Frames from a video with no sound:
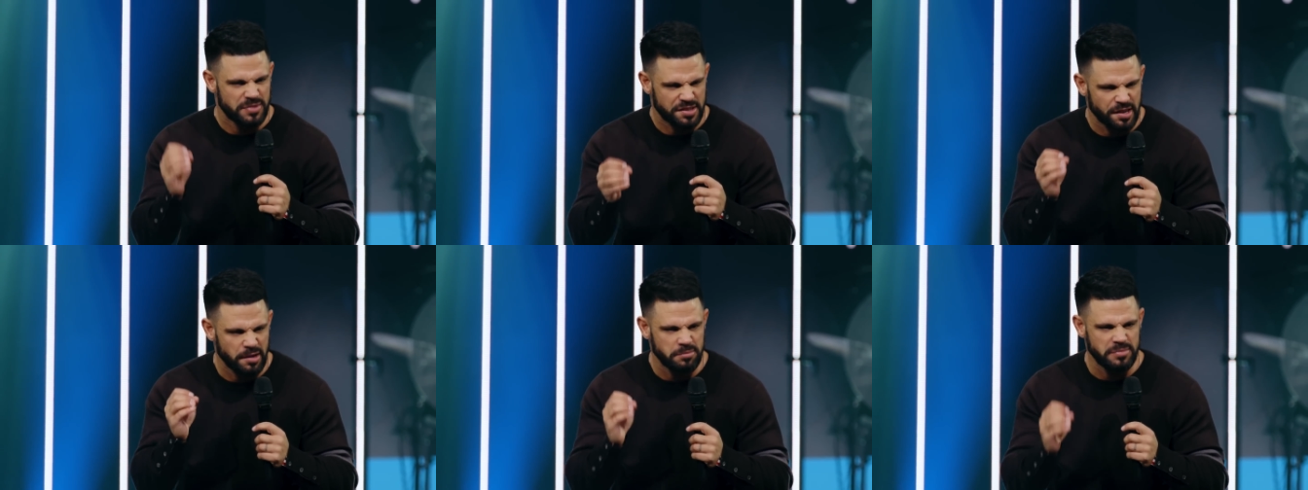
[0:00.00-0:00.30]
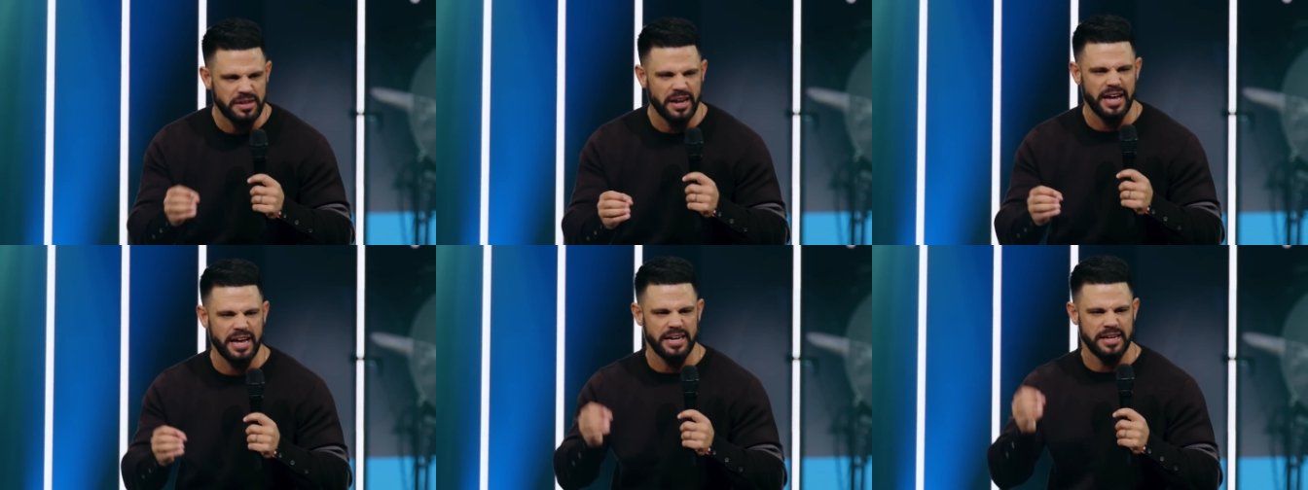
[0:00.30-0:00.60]

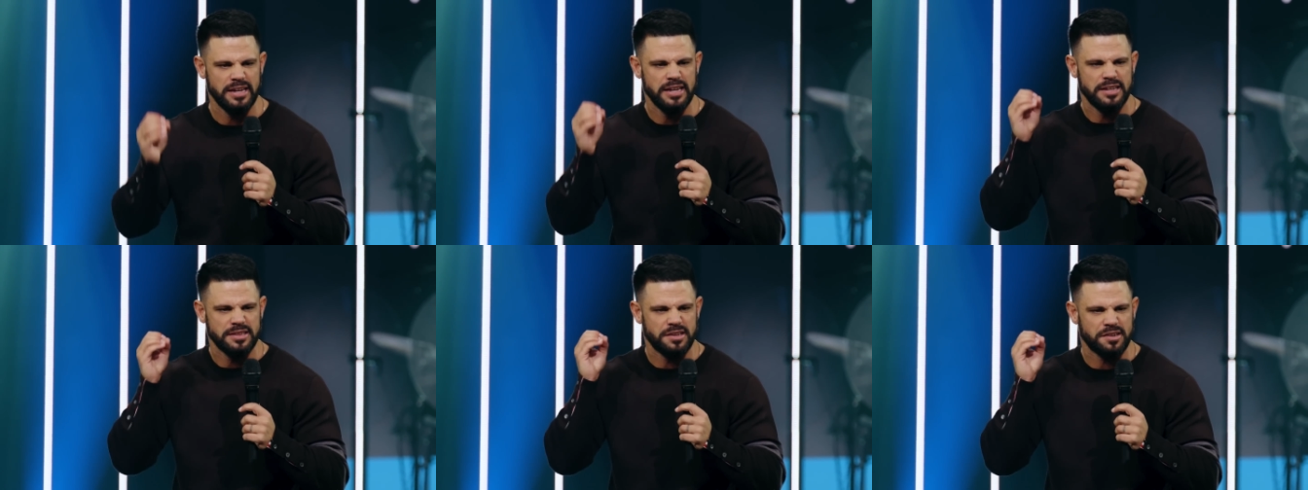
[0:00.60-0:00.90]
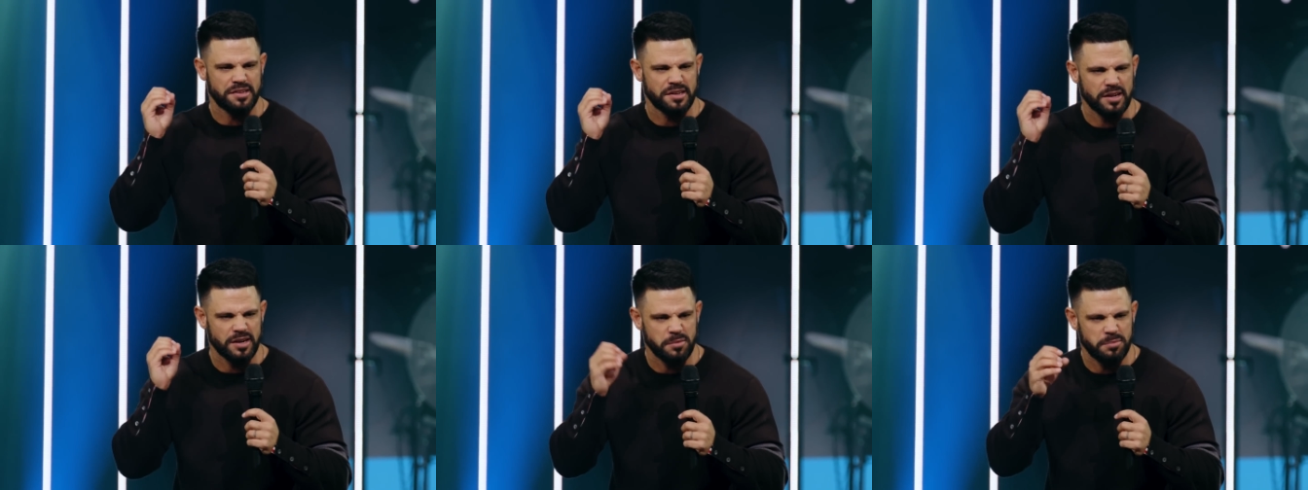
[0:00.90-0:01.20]
someday
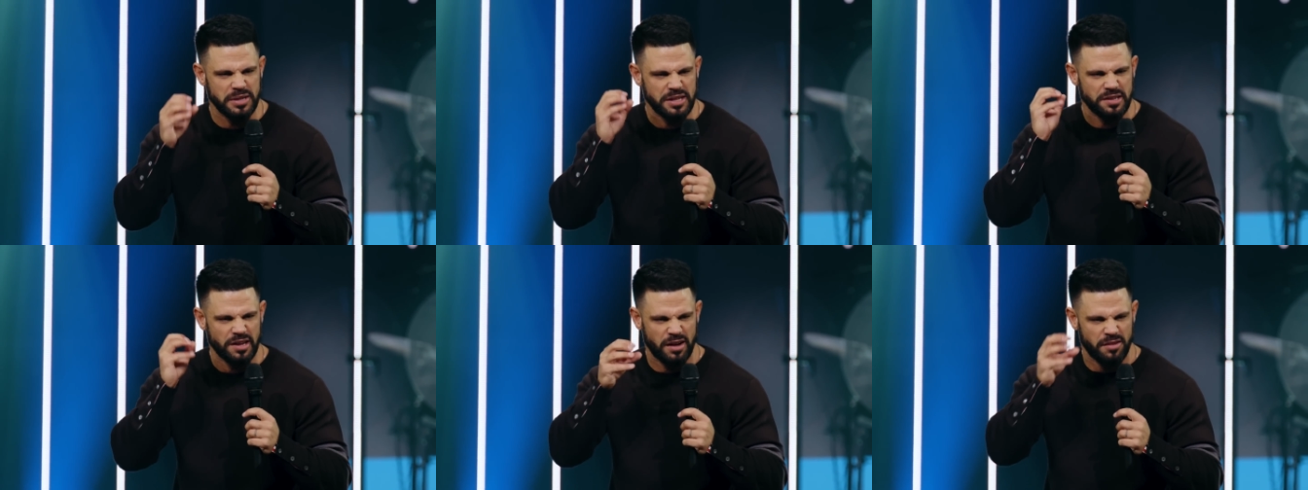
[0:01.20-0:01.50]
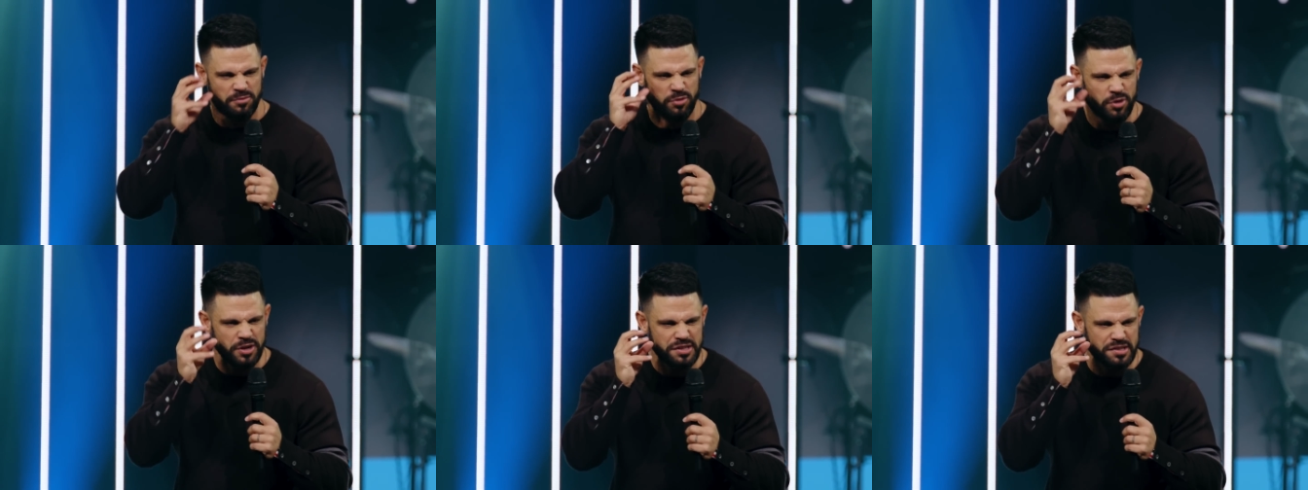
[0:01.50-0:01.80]
there's going to be a
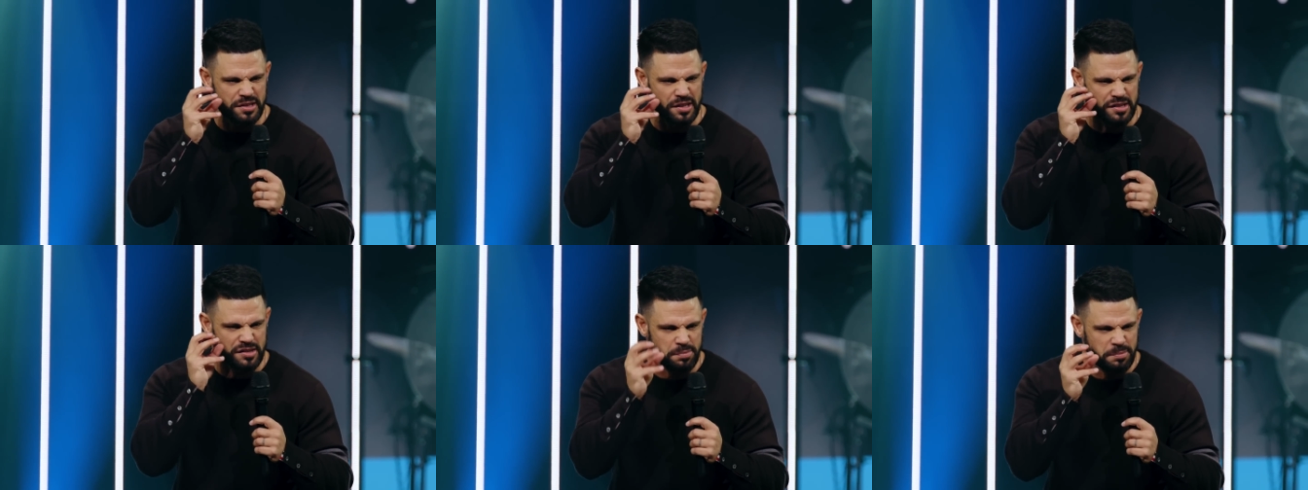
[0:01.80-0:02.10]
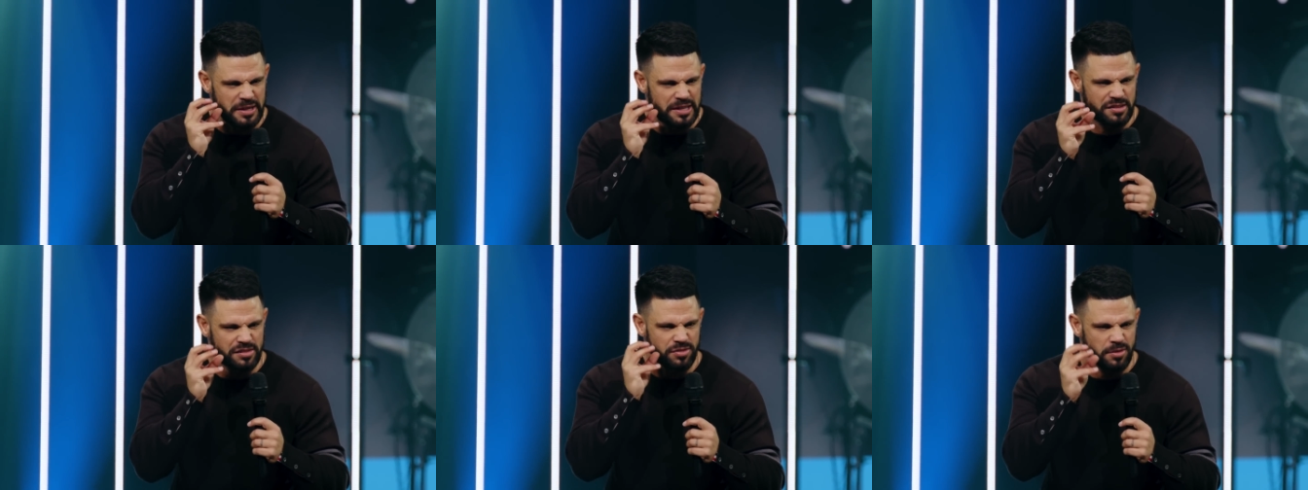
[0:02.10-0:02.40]
voice that
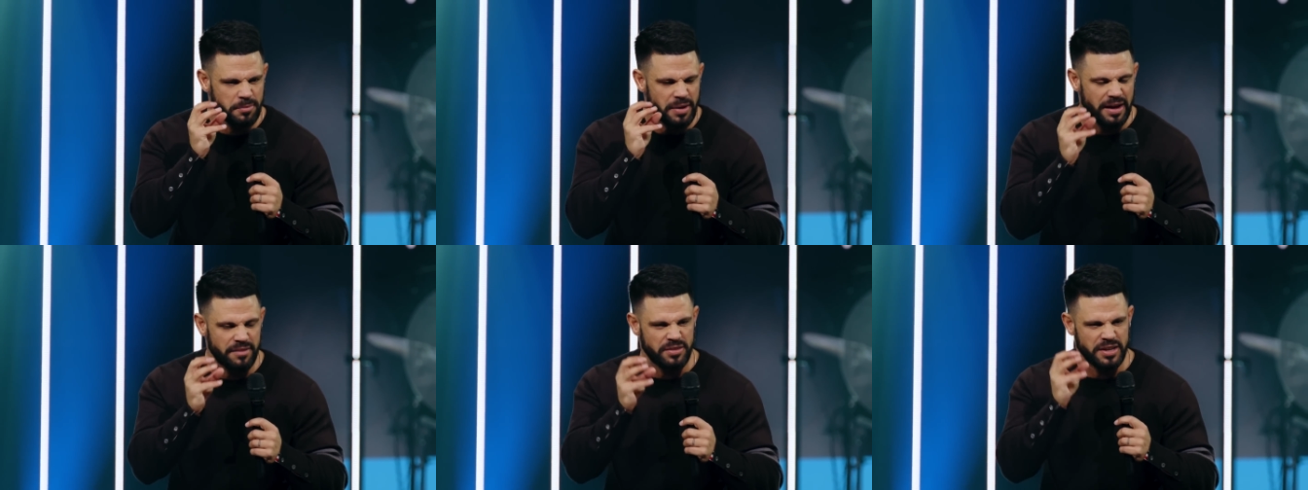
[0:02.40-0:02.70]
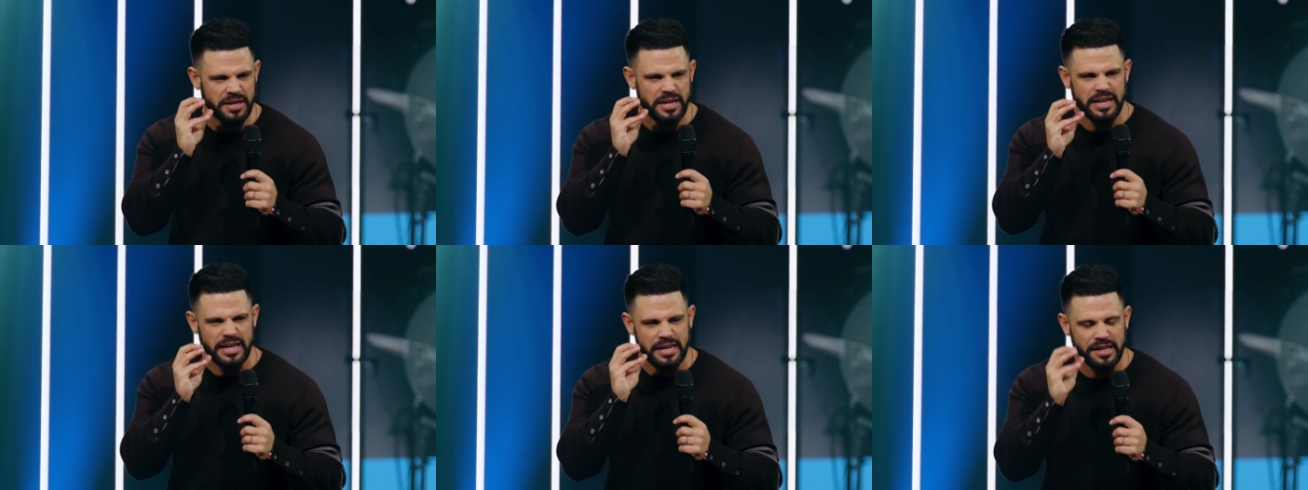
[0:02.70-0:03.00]
speaks from
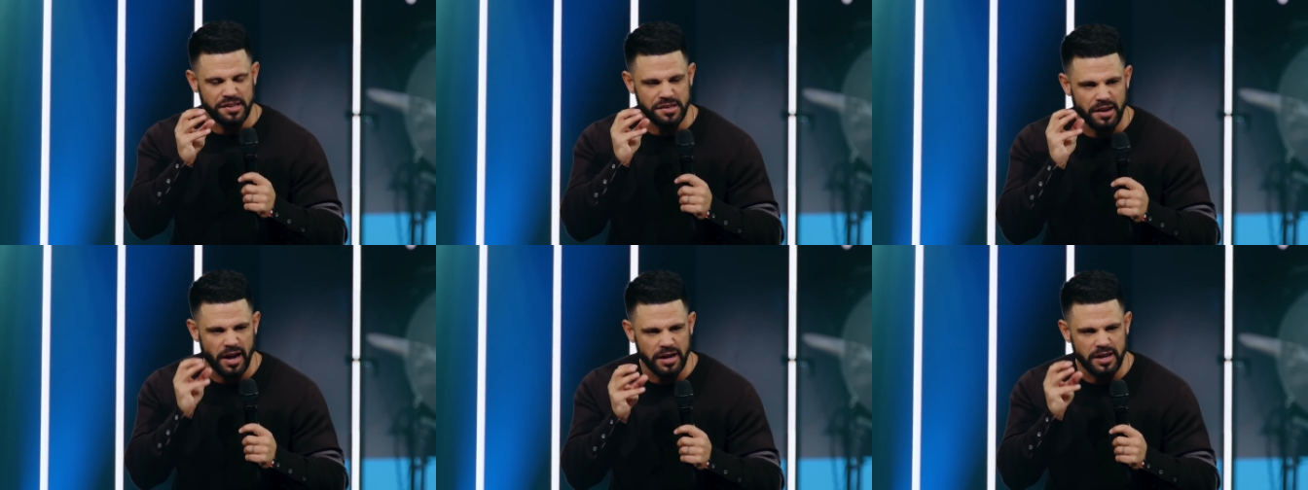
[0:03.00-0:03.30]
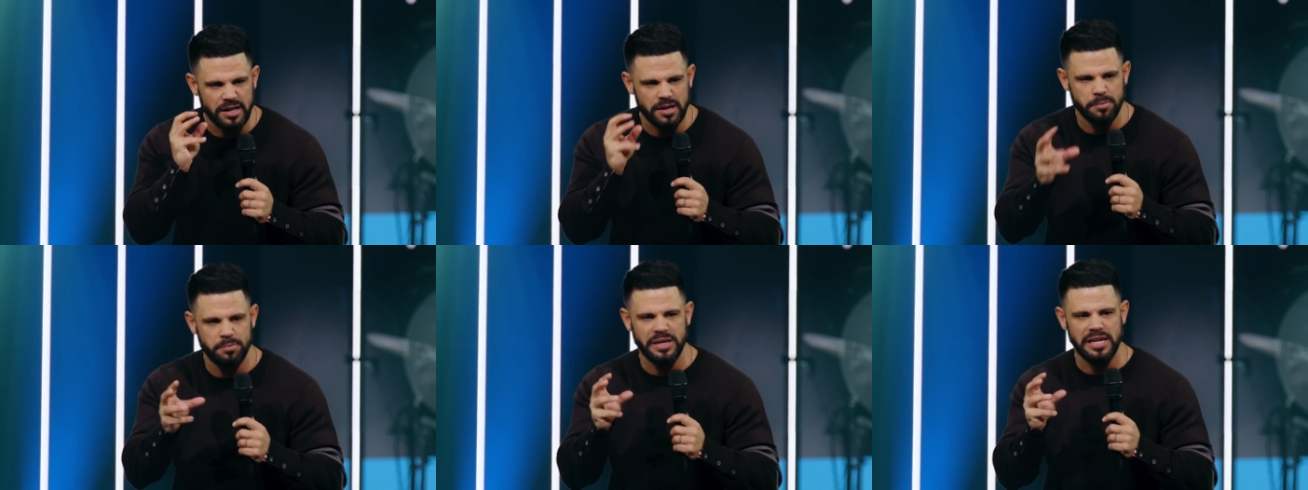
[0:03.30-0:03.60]
heaven. It's not
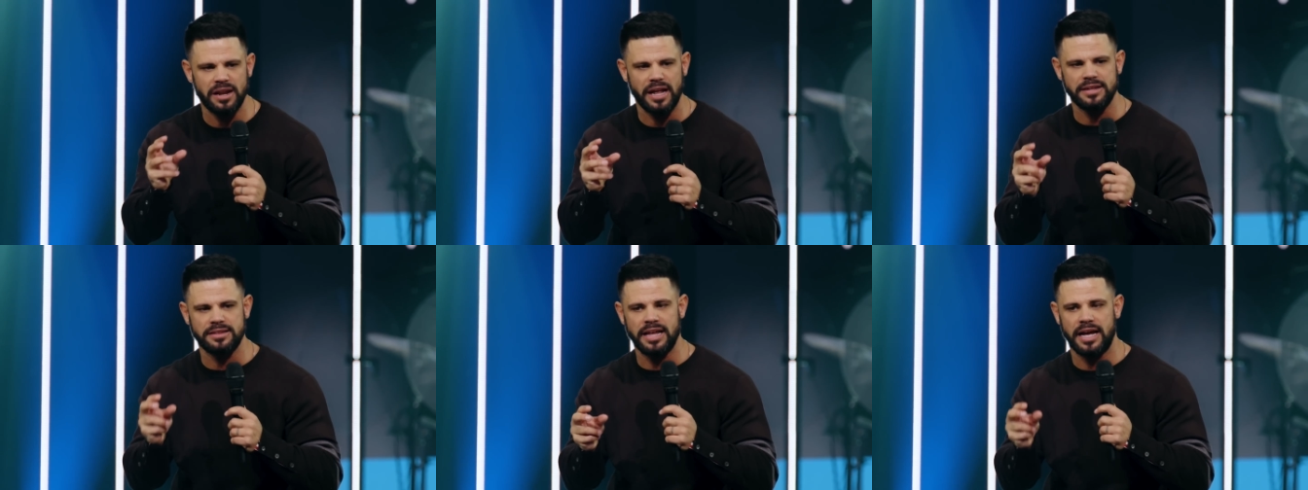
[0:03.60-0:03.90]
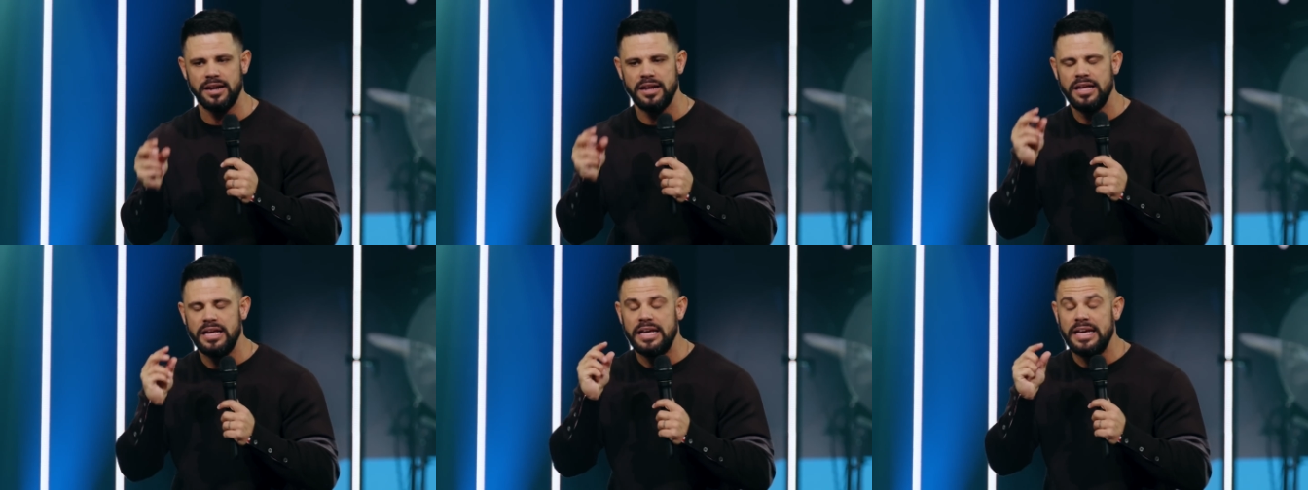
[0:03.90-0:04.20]
going to be like
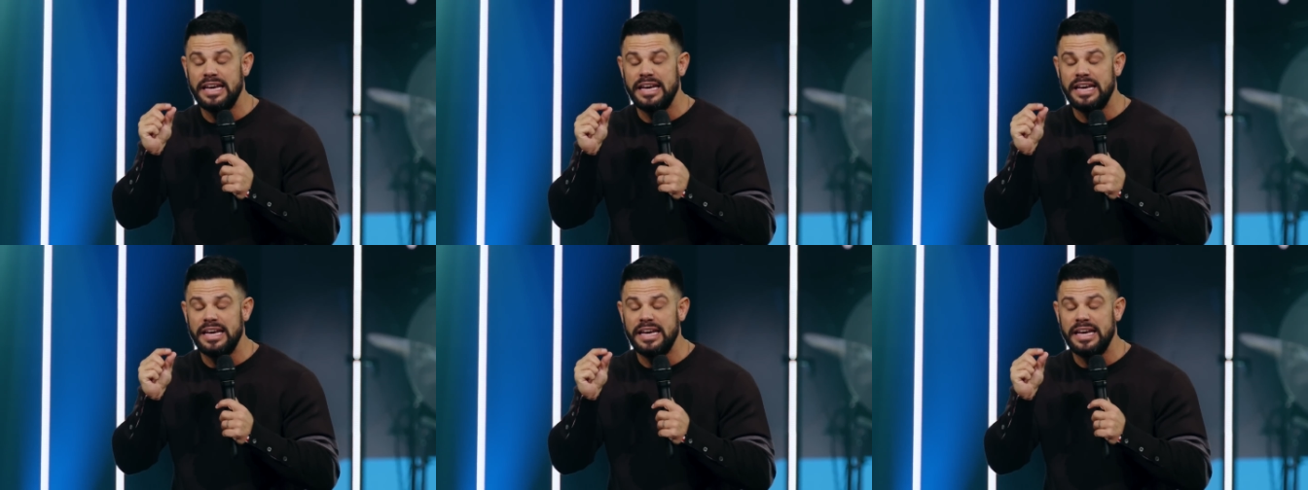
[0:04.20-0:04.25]
that.